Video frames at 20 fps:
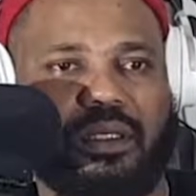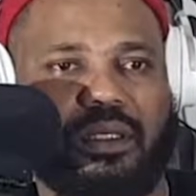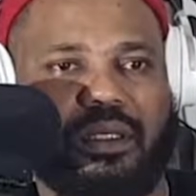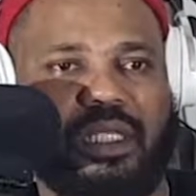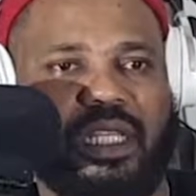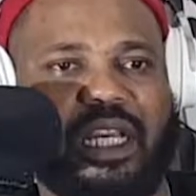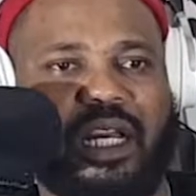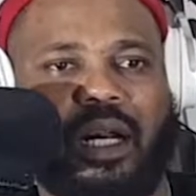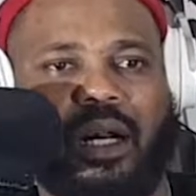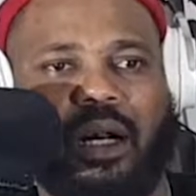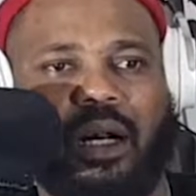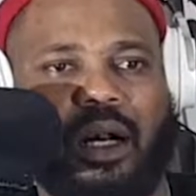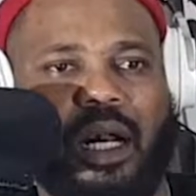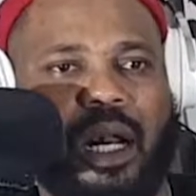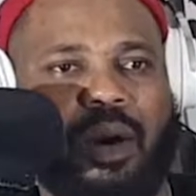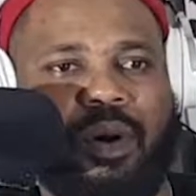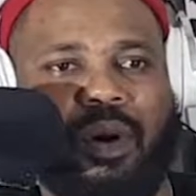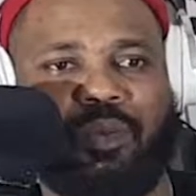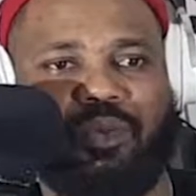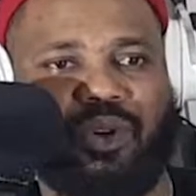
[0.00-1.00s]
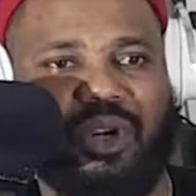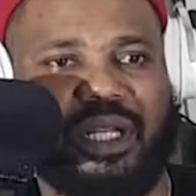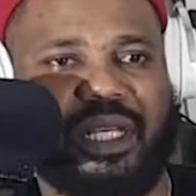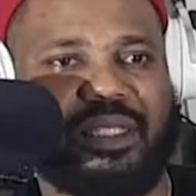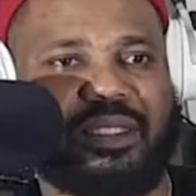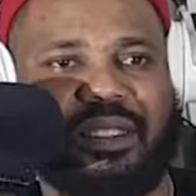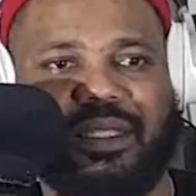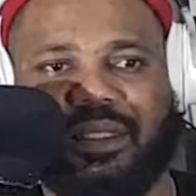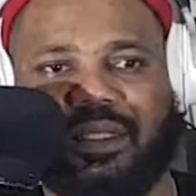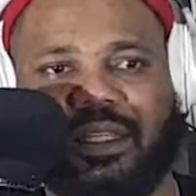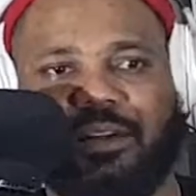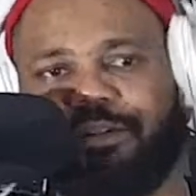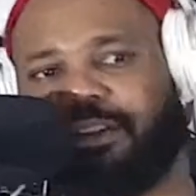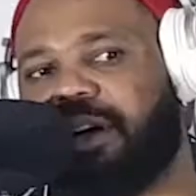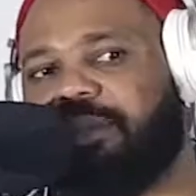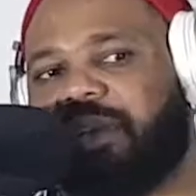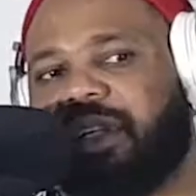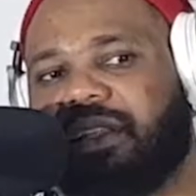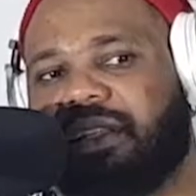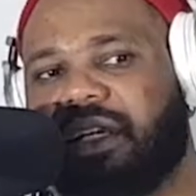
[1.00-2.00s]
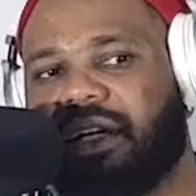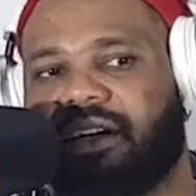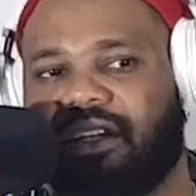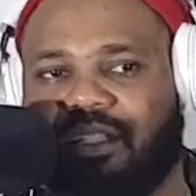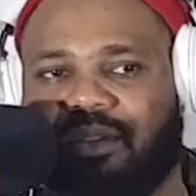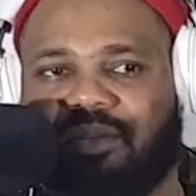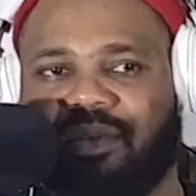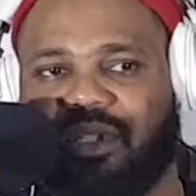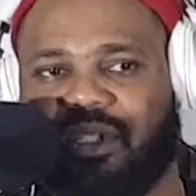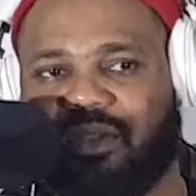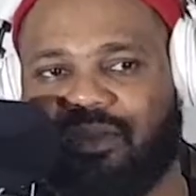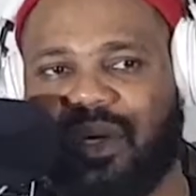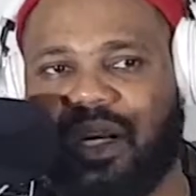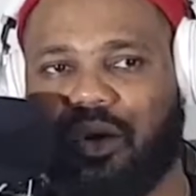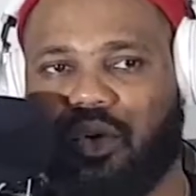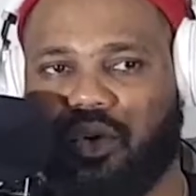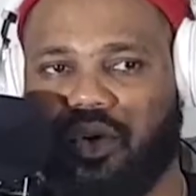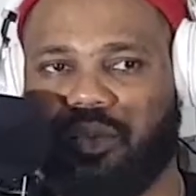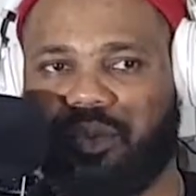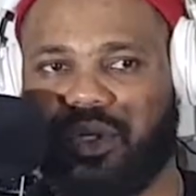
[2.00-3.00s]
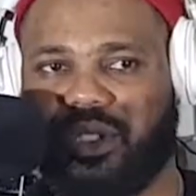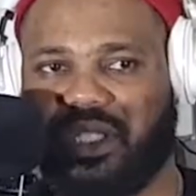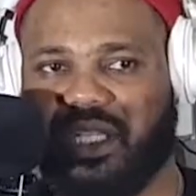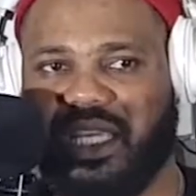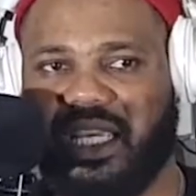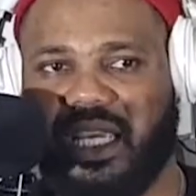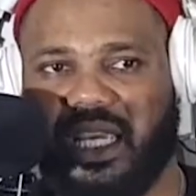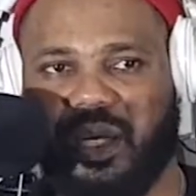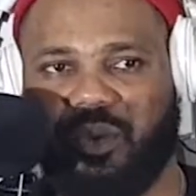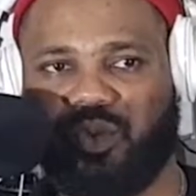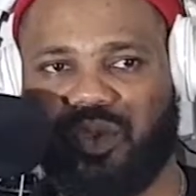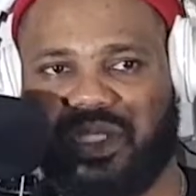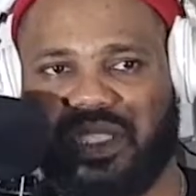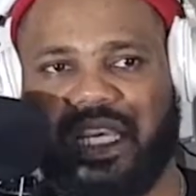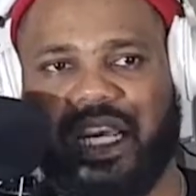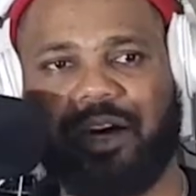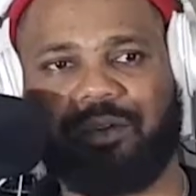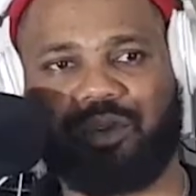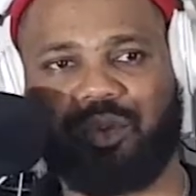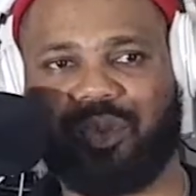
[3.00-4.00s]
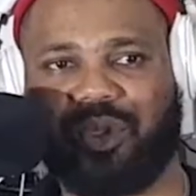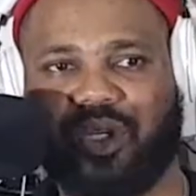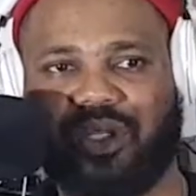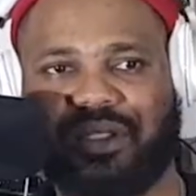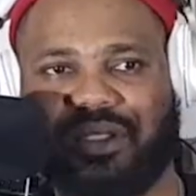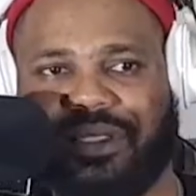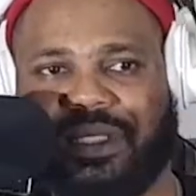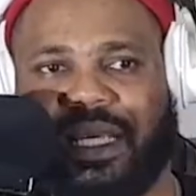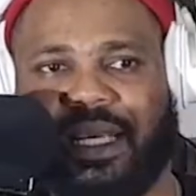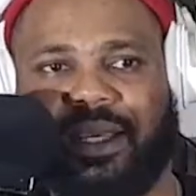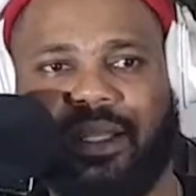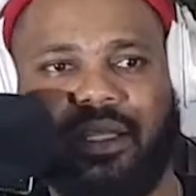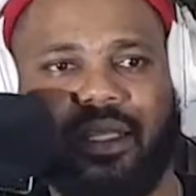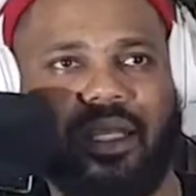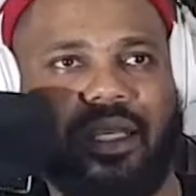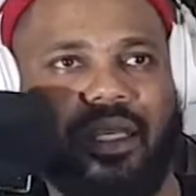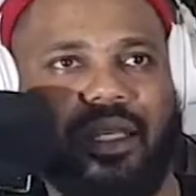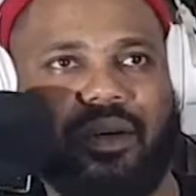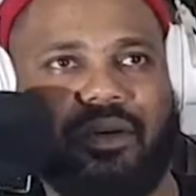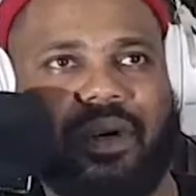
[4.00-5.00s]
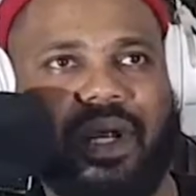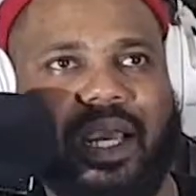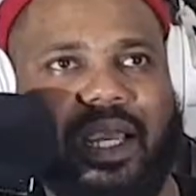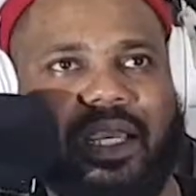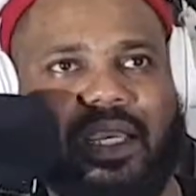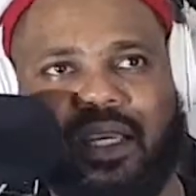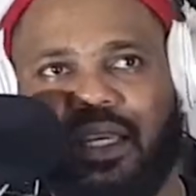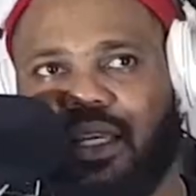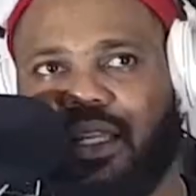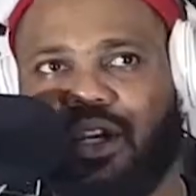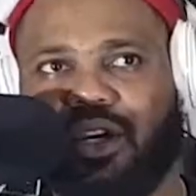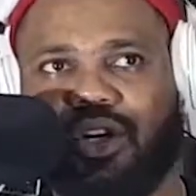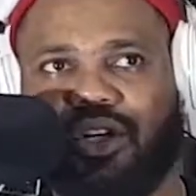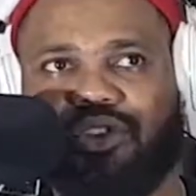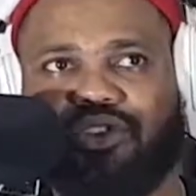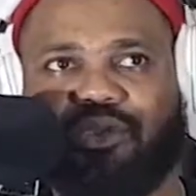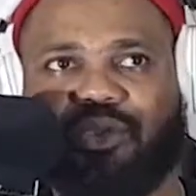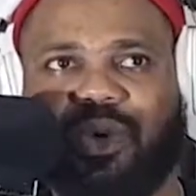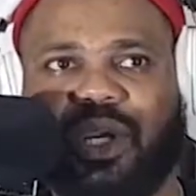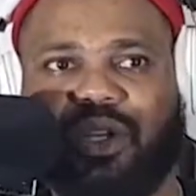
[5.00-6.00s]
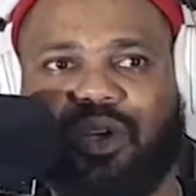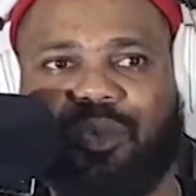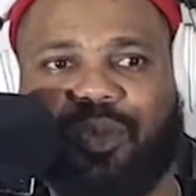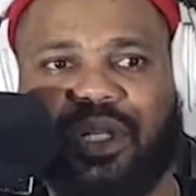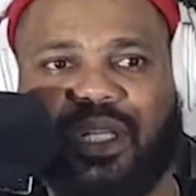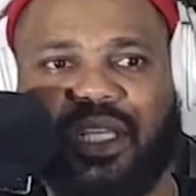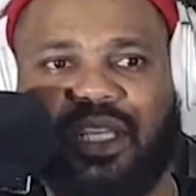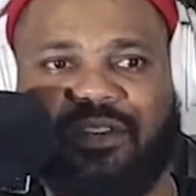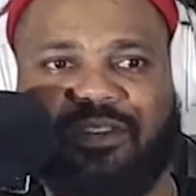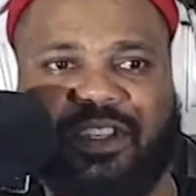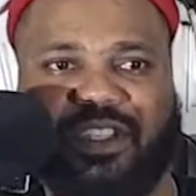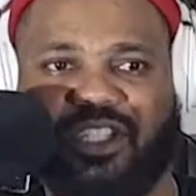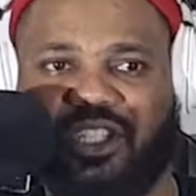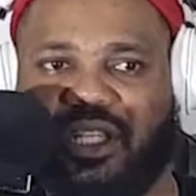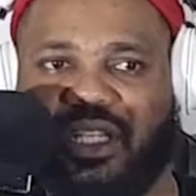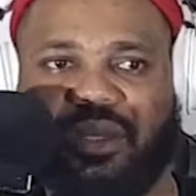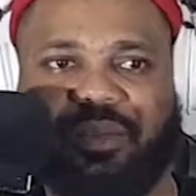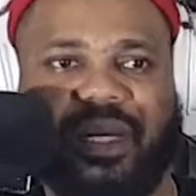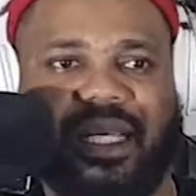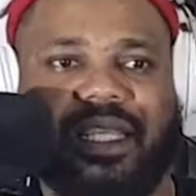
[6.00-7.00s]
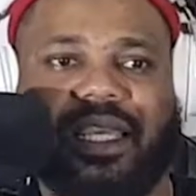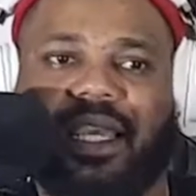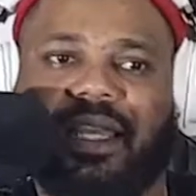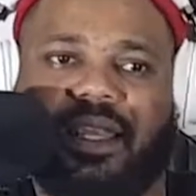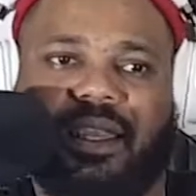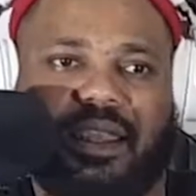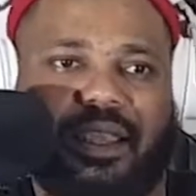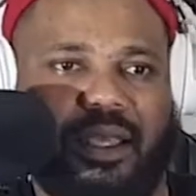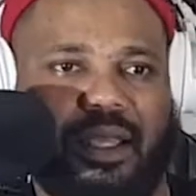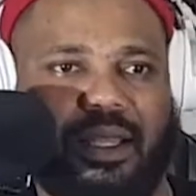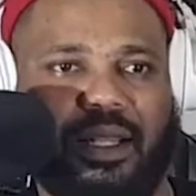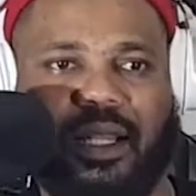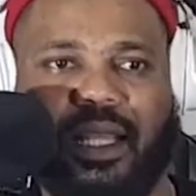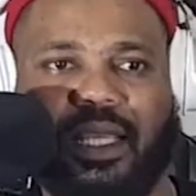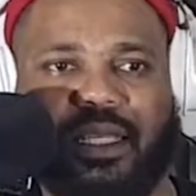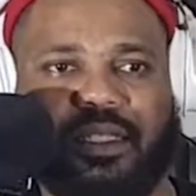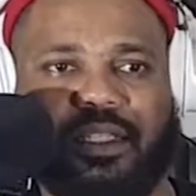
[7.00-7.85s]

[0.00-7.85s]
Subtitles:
they are, our brother sister families are experienced back home, but here we still have to be concerned, right? In a country where nobody gives a shit about anything, like